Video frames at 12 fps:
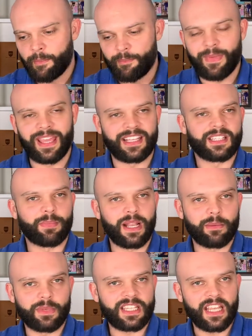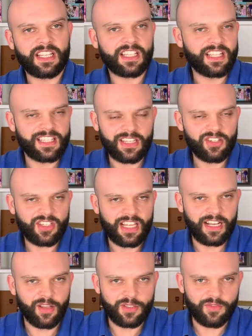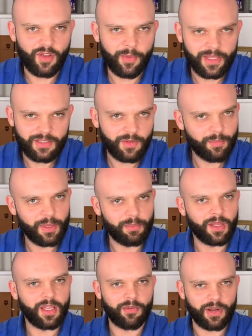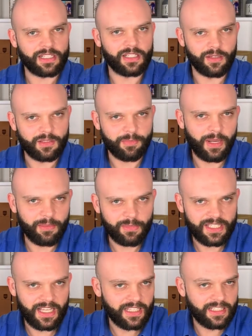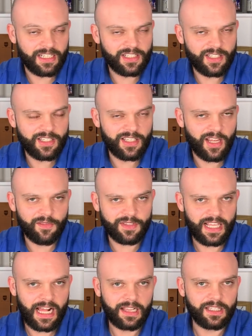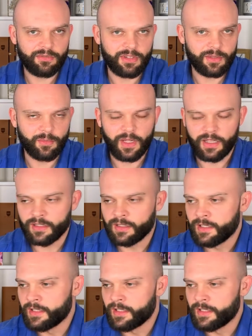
make spelling mistakes, because then you just get loads of comments with people correcting your spelling mistakes, and it just serves the algorithm well.